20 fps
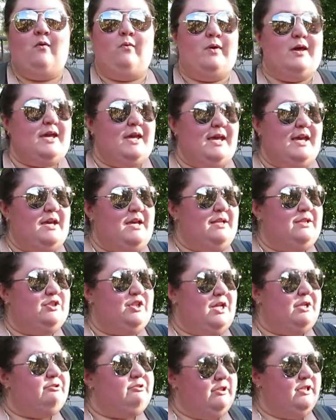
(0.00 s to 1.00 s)
We
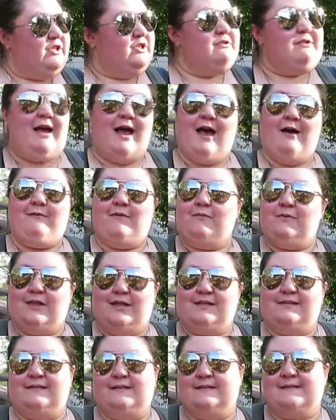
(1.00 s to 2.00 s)
generally do have a
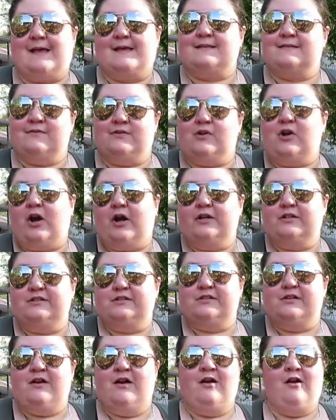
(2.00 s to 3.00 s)
really successful
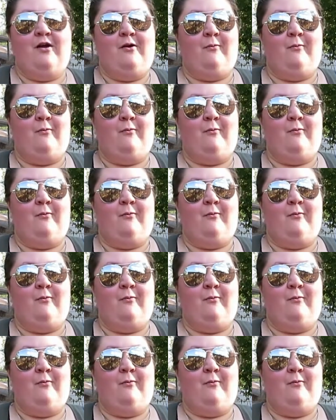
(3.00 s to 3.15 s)
garden.